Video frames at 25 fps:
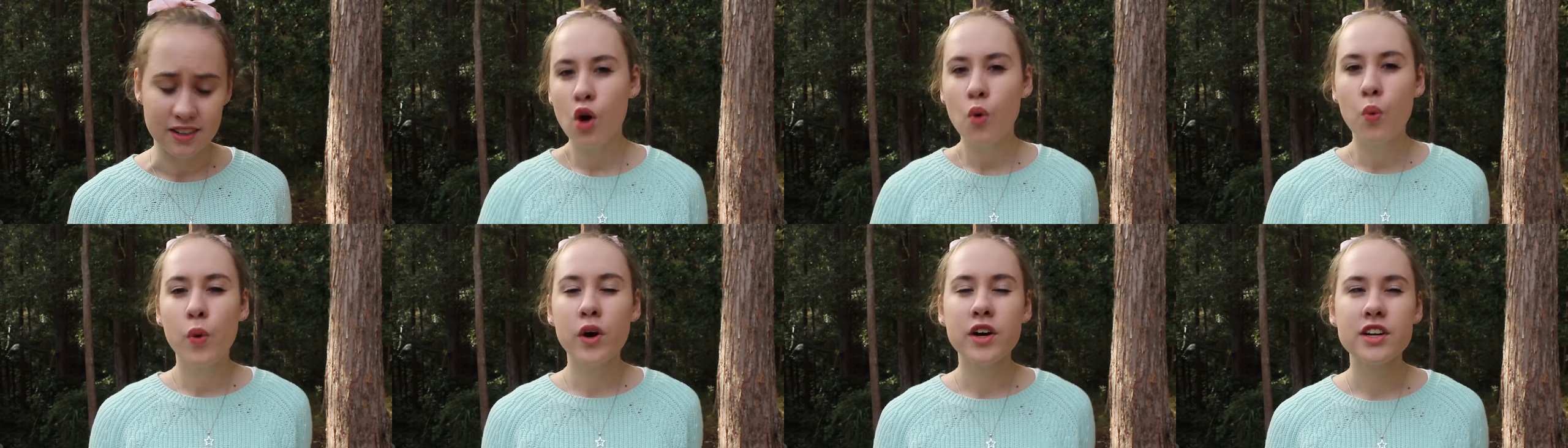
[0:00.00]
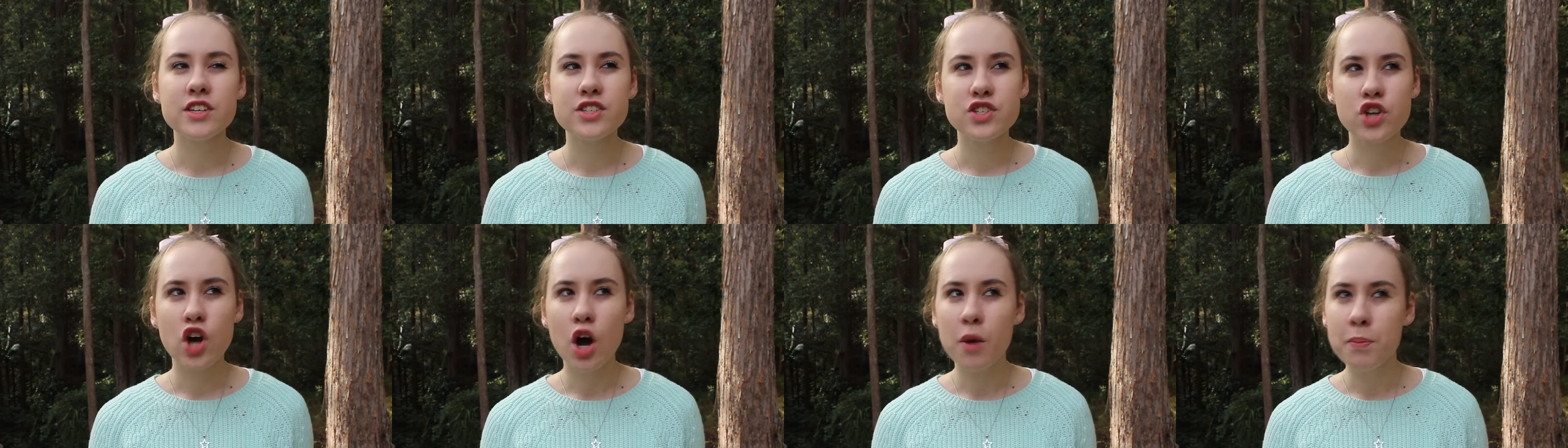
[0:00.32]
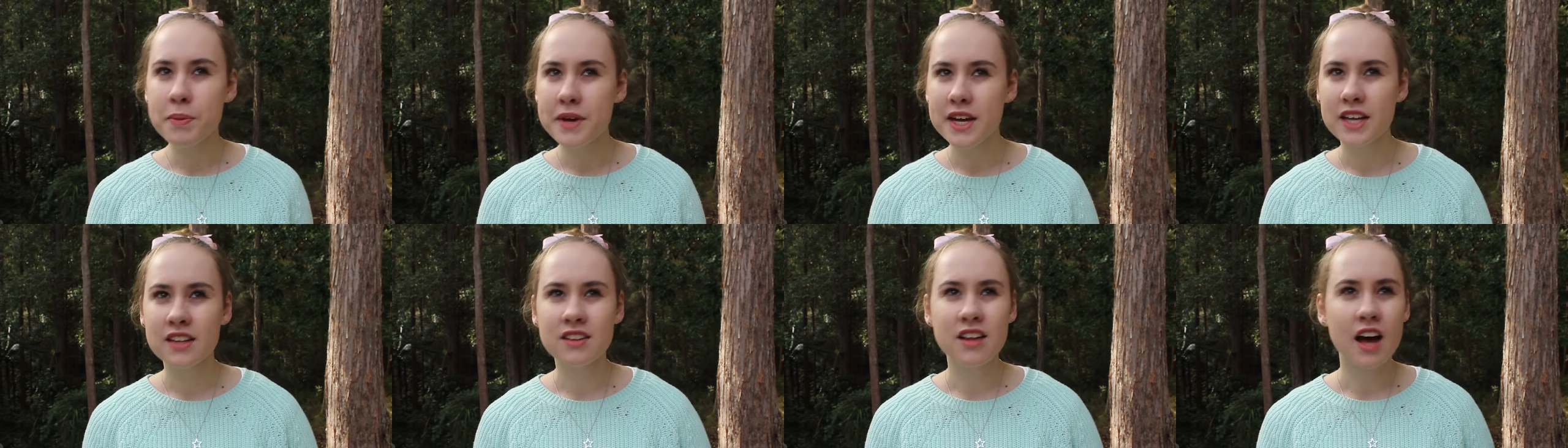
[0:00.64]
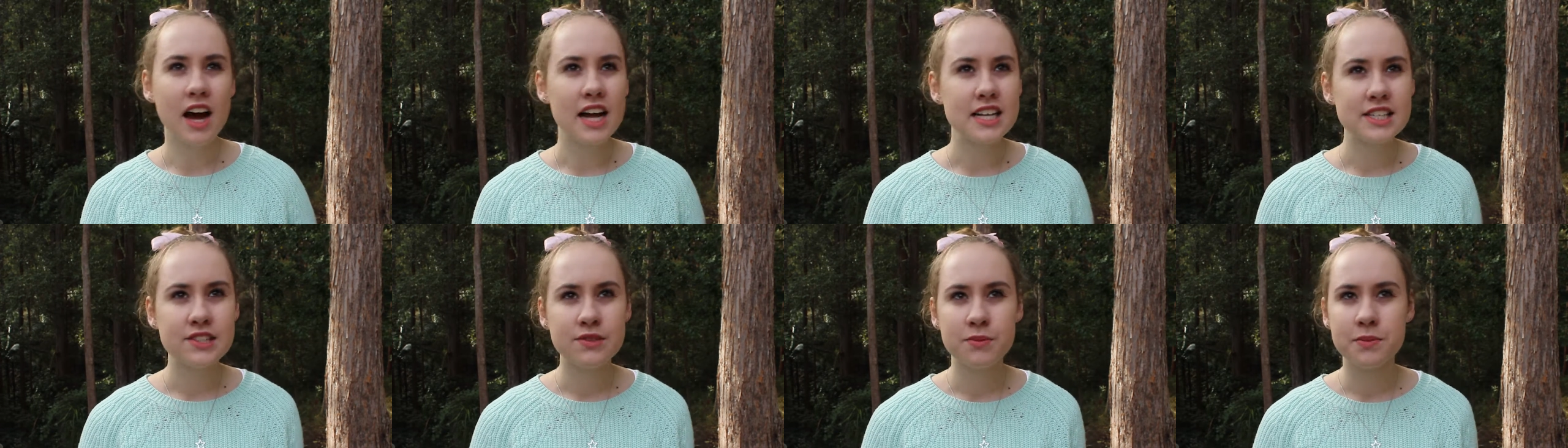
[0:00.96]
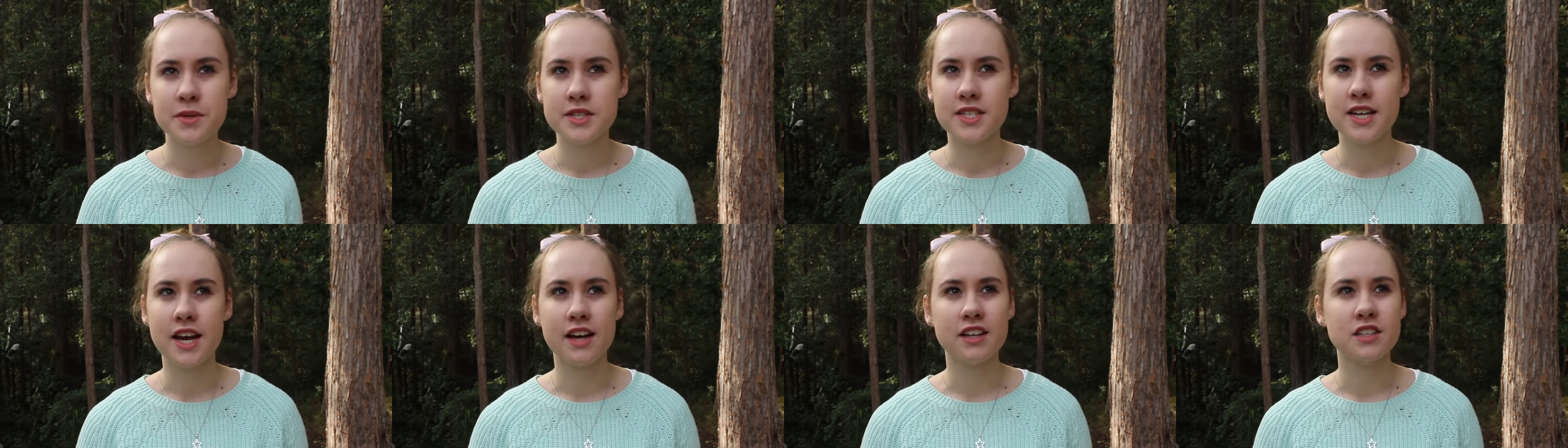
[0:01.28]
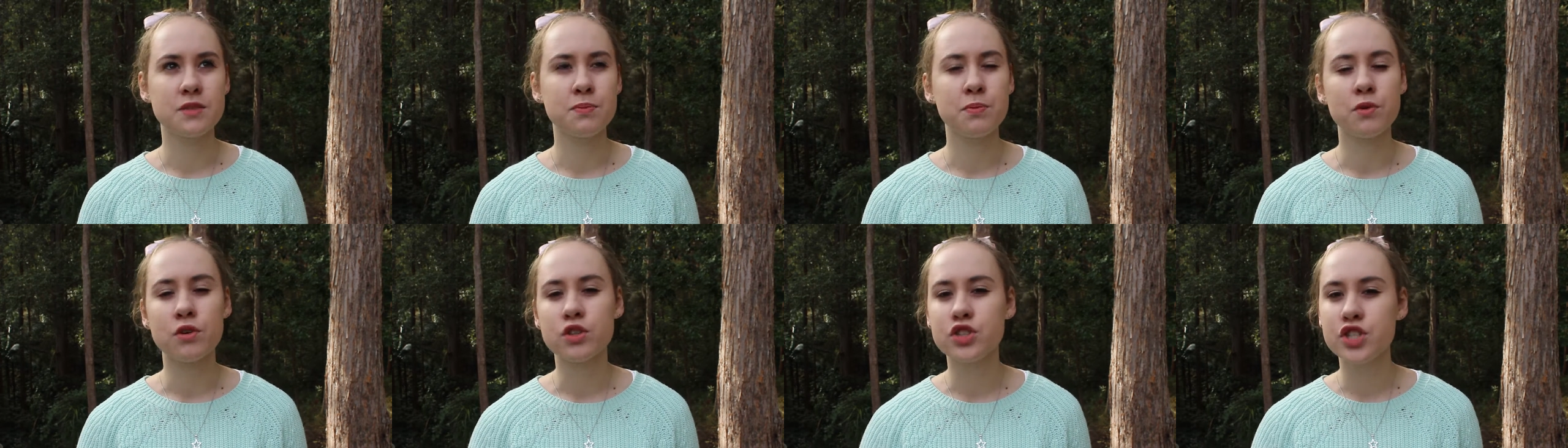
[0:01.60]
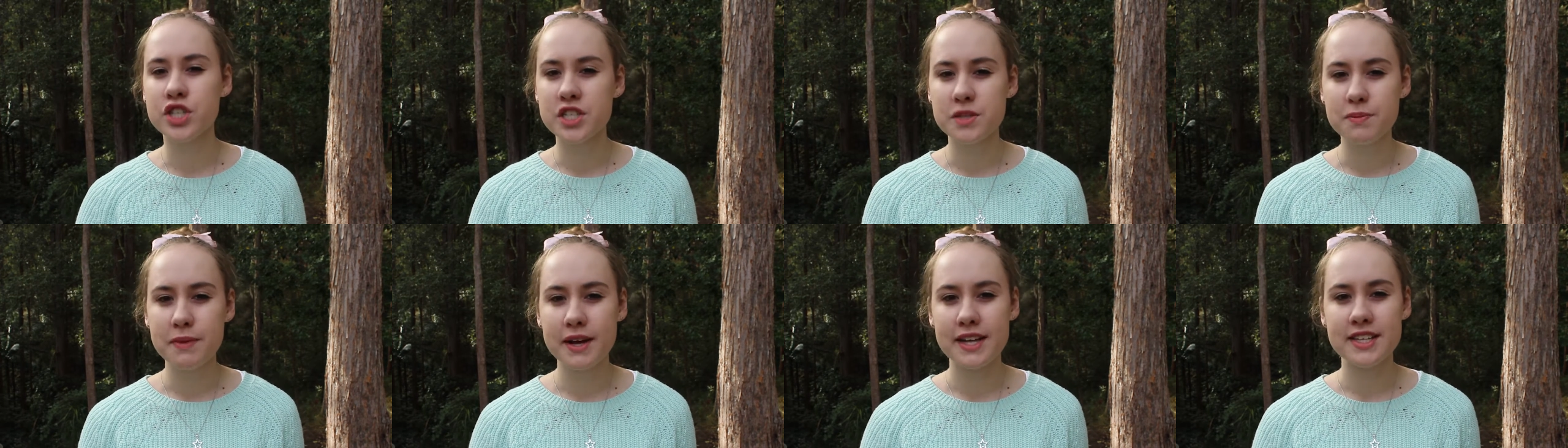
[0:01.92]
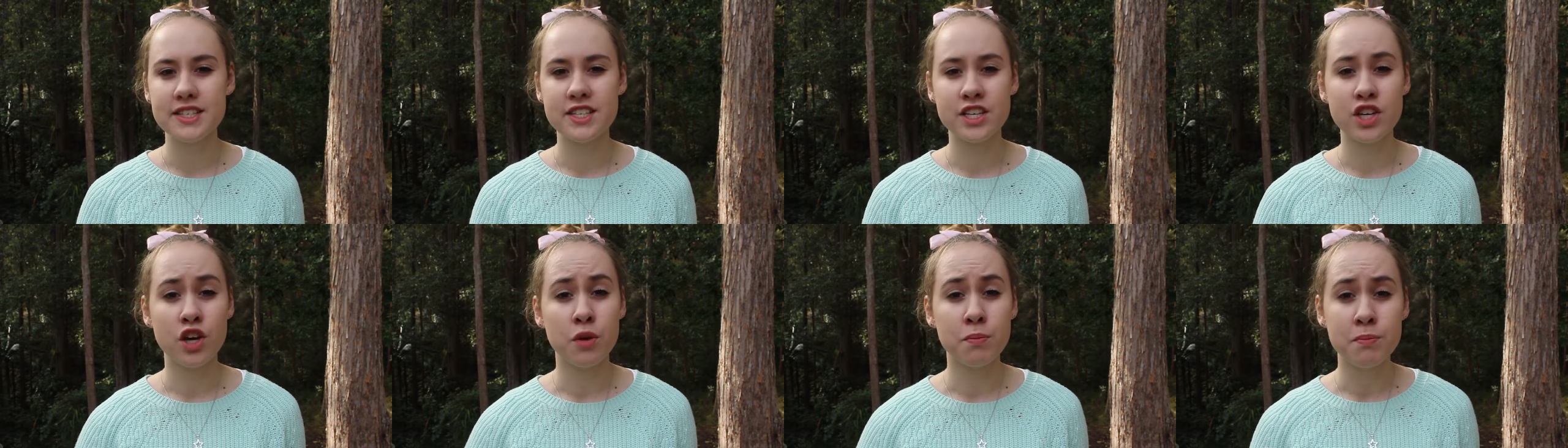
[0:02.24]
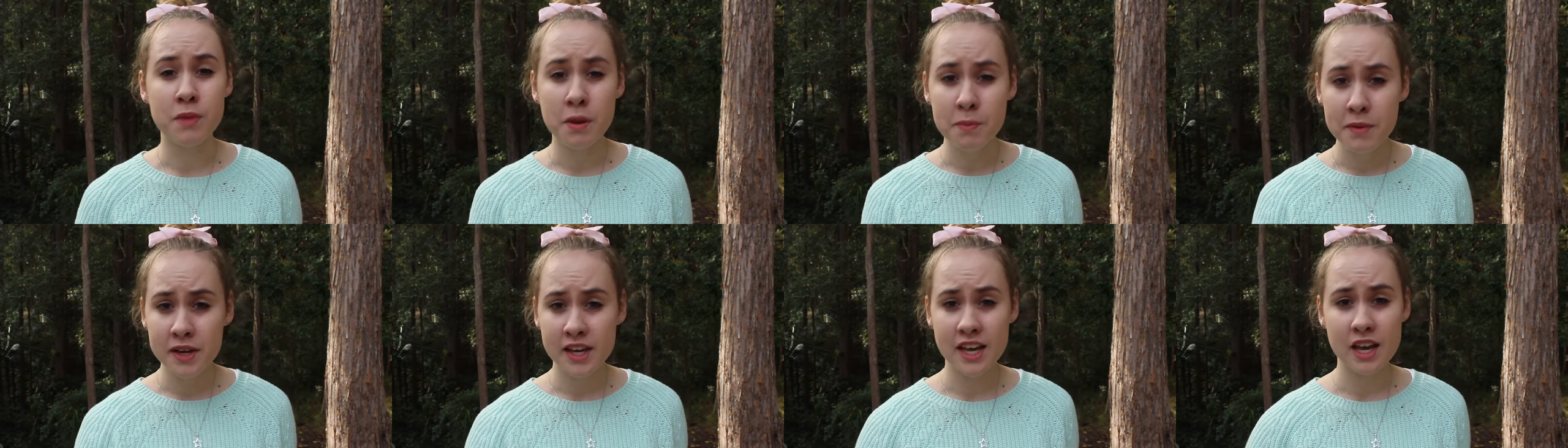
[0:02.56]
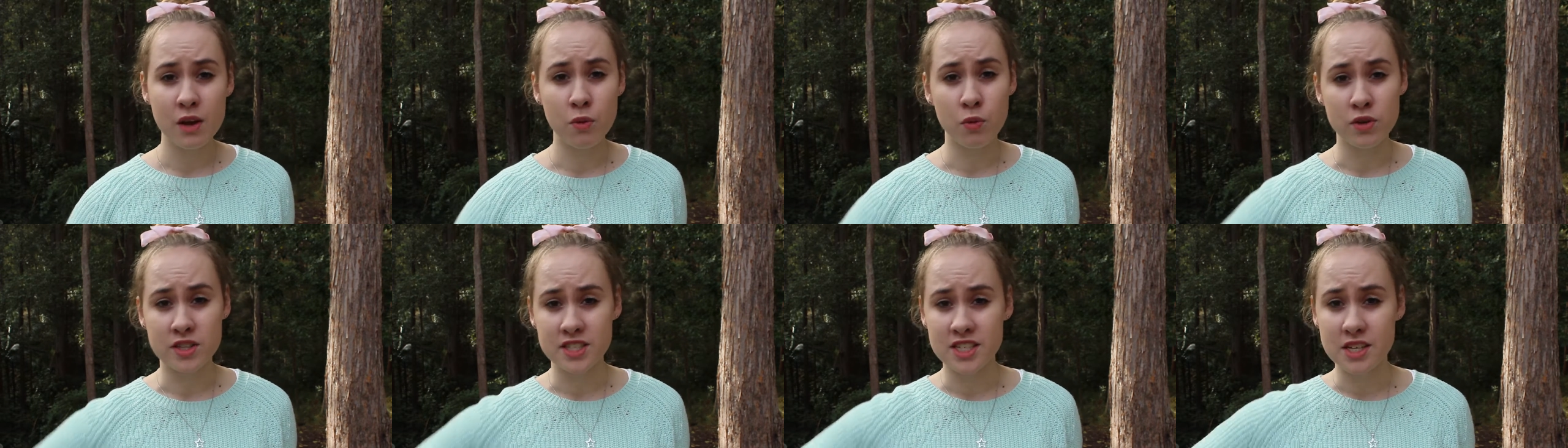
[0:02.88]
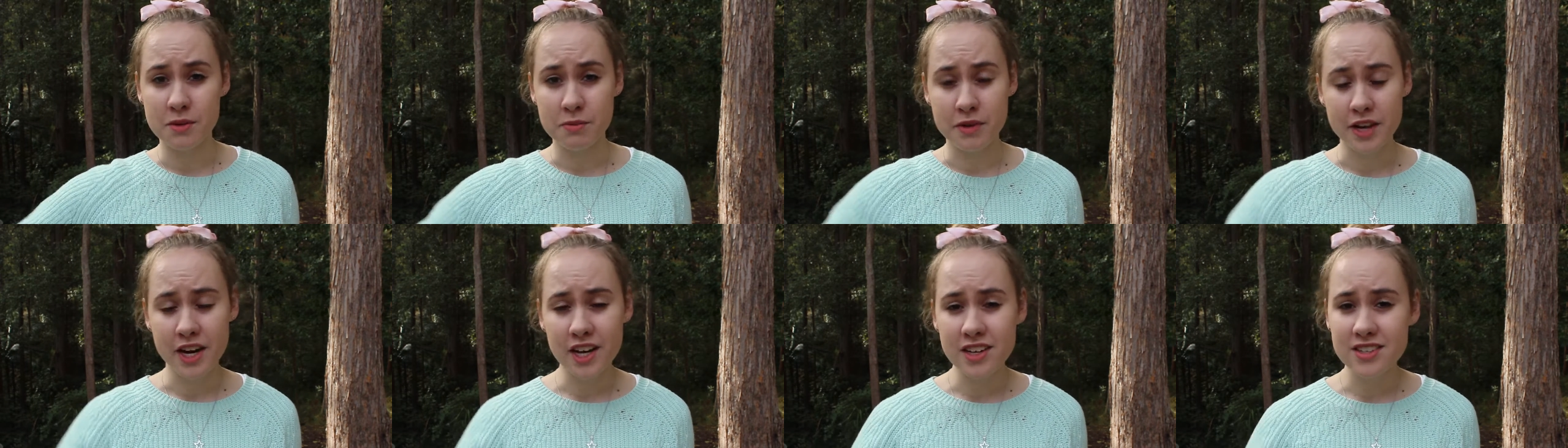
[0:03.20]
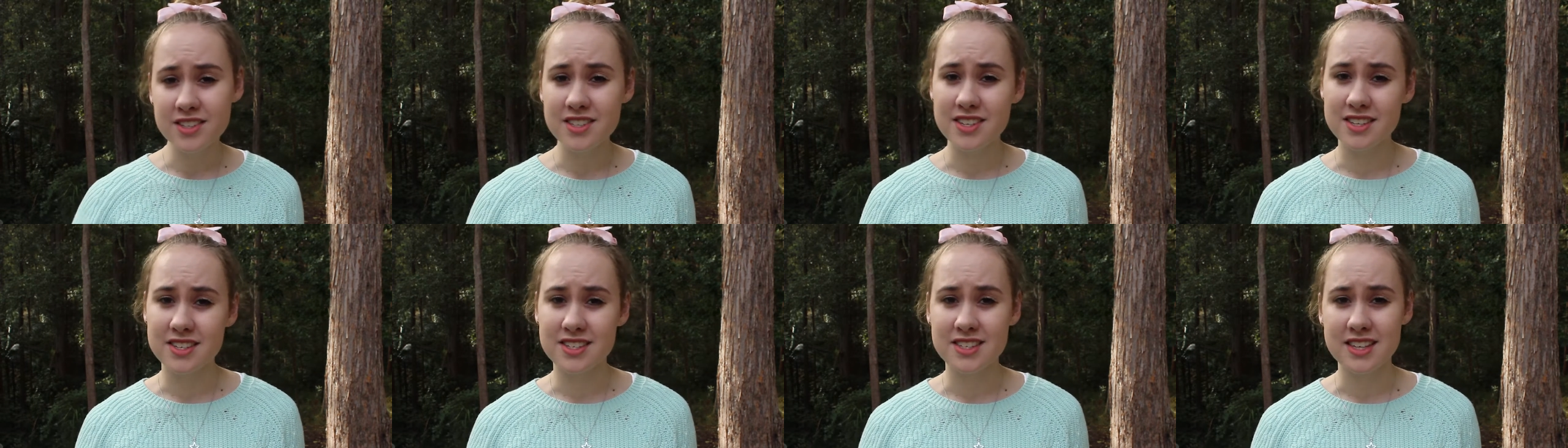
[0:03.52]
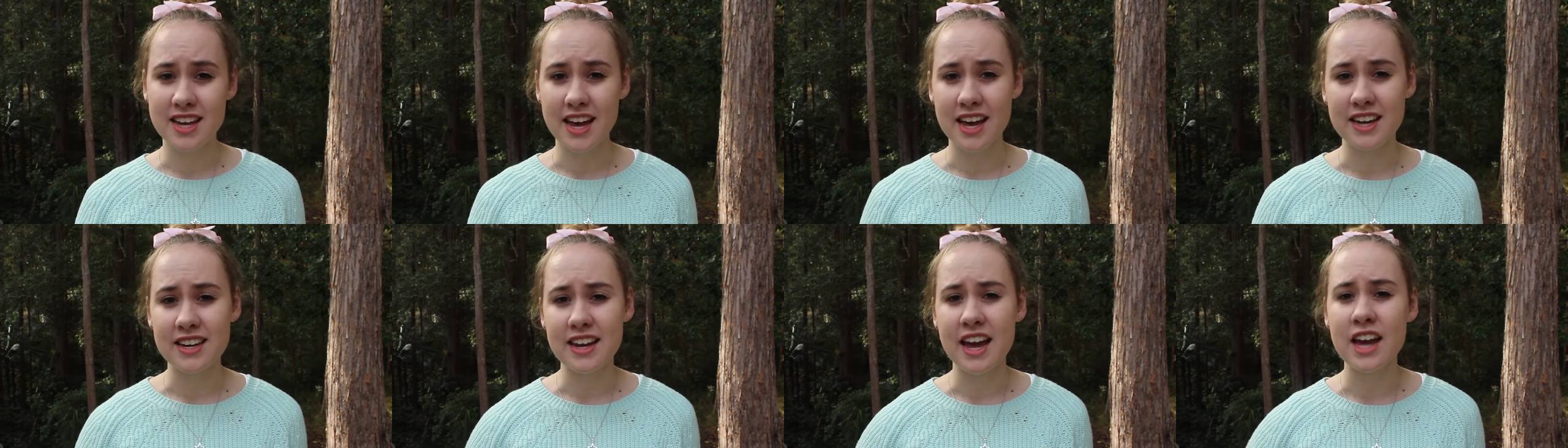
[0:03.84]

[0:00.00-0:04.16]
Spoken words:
Whereas copying lines from the textbook just means that you're mimicking what someone else has said